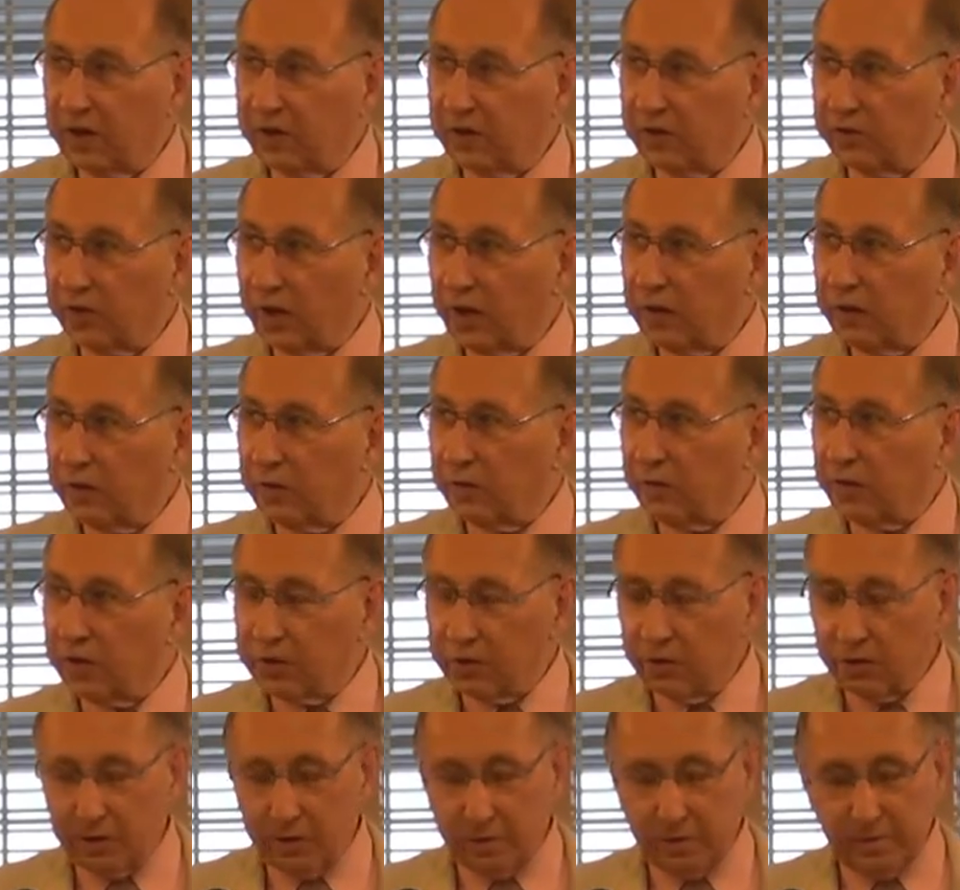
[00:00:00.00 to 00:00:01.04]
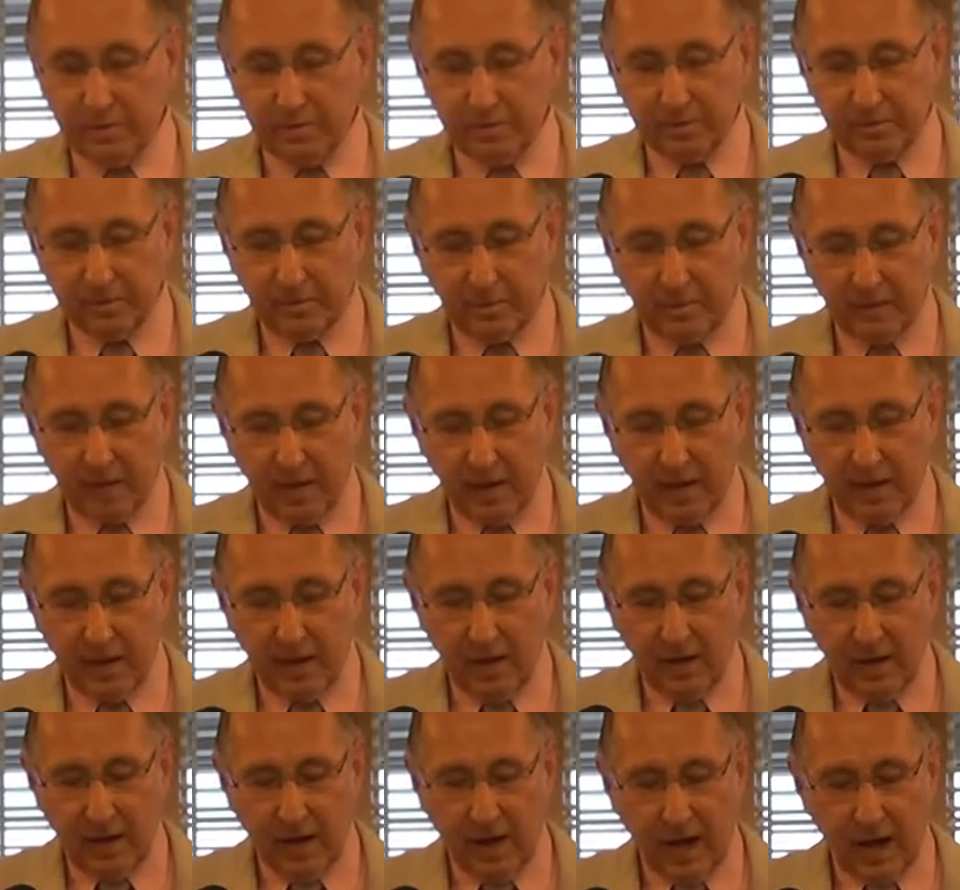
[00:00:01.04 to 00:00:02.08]
desired to return.
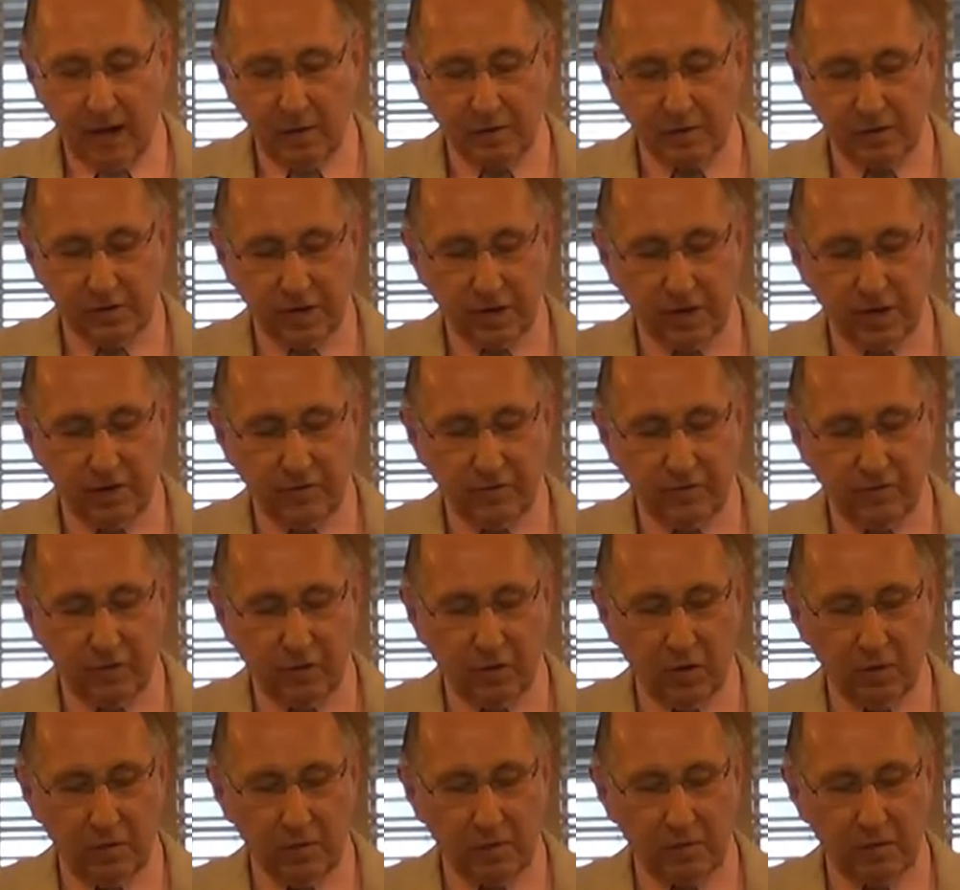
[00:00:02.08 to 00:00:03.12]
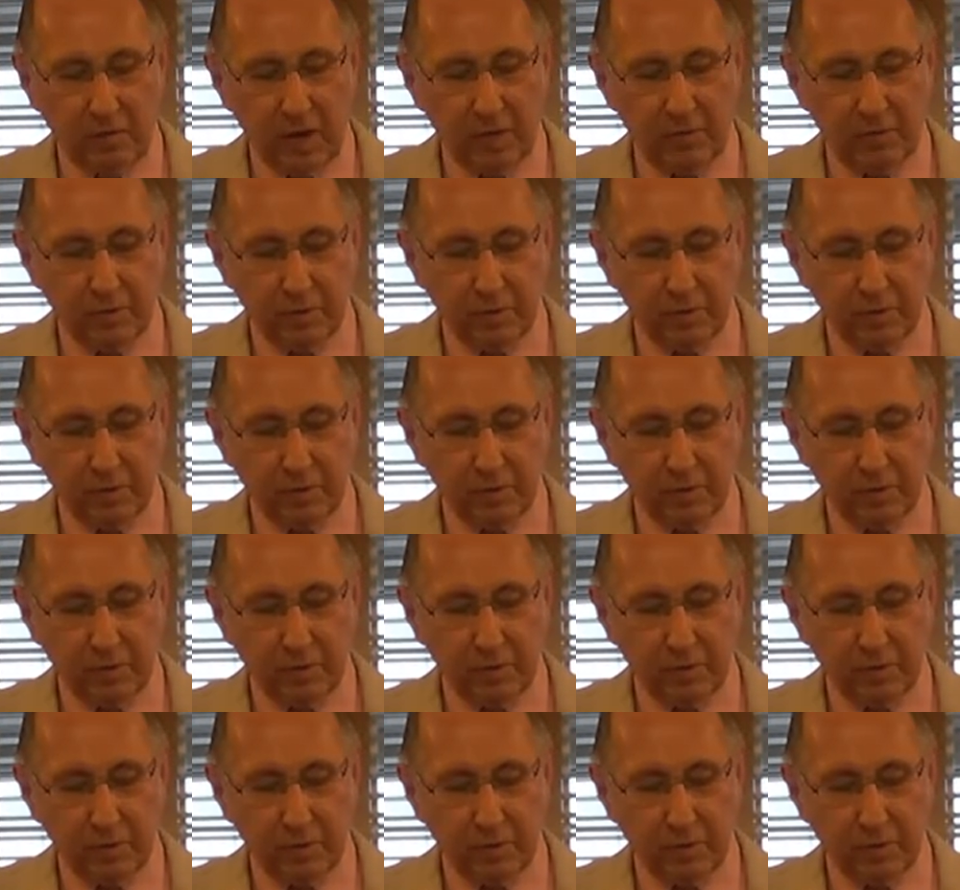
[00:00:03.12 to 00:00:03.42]
I was then informed that my